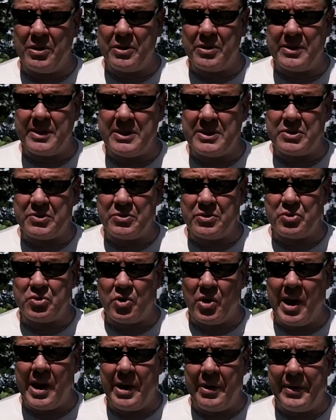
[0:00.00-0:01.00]
learn this through
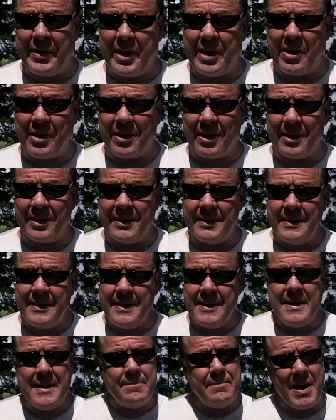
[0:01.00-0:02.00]
trial and error.
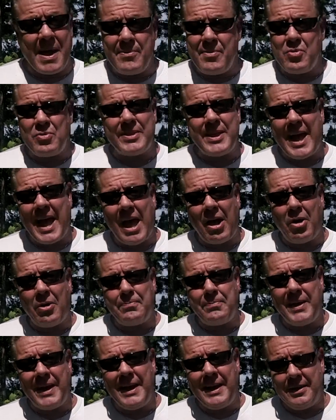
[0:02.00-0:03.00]
Maybe with the
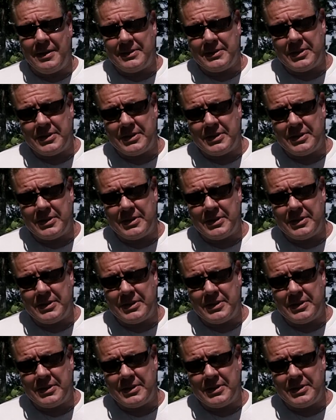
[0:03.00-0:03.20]
jalapenos,